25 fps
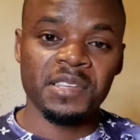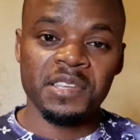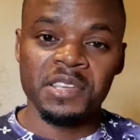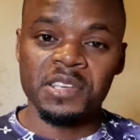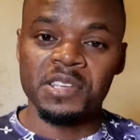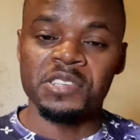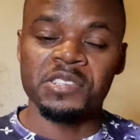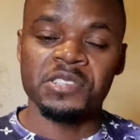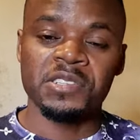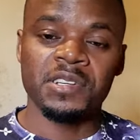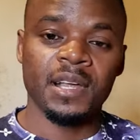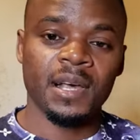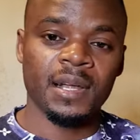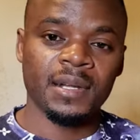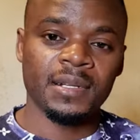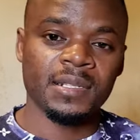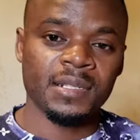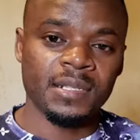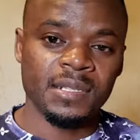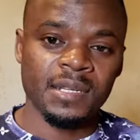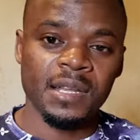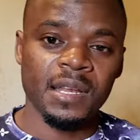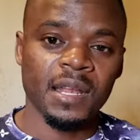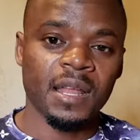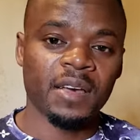
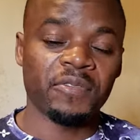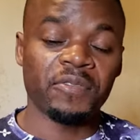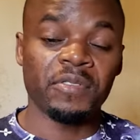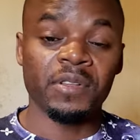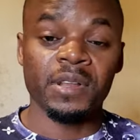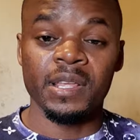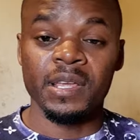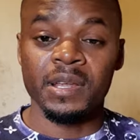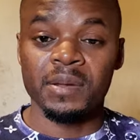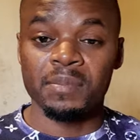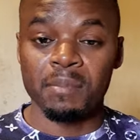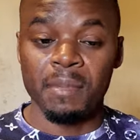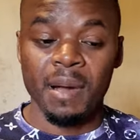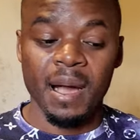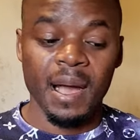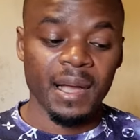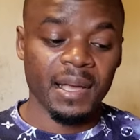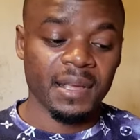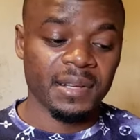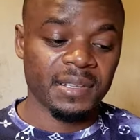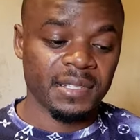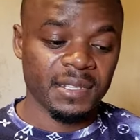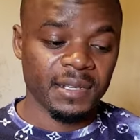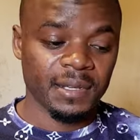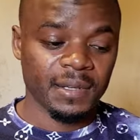kickstarted in affiliate
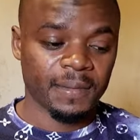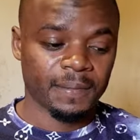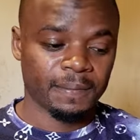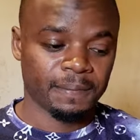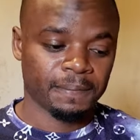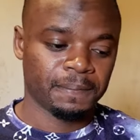marketing,